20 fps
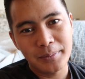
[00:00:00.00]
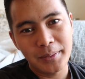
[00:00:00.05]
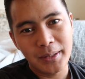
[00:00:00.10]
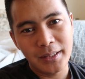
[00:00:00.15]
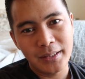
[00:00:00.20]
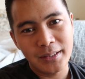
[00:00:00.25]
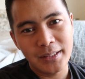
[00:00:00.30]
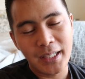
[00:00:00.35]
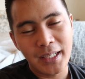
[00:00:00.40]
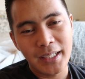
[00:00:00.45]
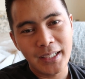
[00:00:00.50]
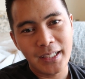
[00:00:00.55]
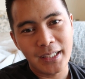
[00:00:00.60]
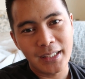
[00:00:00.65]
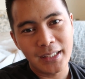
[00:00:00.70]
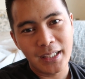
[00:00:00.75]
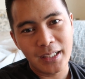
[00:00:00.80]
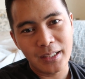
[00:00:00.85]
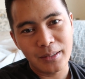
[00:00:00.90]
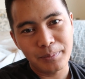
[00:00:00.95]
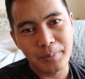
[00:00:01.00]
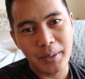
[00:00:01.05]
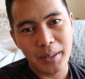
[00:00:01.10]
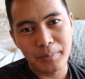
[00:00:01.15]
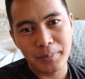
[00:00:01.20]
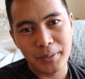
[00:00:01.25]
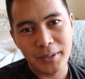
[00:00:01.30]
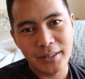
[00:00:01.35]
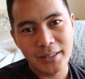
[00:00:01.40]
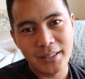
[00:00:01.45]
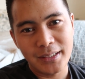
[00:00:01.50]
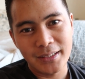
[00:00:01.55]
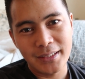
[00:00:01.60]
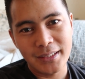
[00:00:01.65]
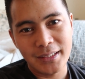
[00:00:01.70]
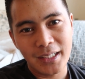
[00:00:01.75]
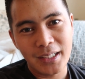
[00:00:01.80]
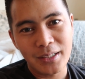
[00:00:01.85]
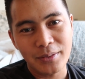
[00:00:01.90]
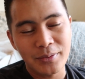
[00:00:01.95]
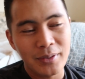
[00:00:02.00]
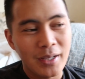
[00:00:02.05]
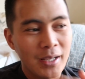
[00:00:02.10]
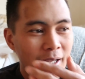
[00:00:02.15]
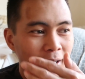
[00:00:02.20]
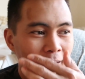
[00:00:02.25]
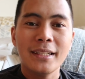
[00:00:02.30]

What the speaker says: be signing a lot of papers and stuff,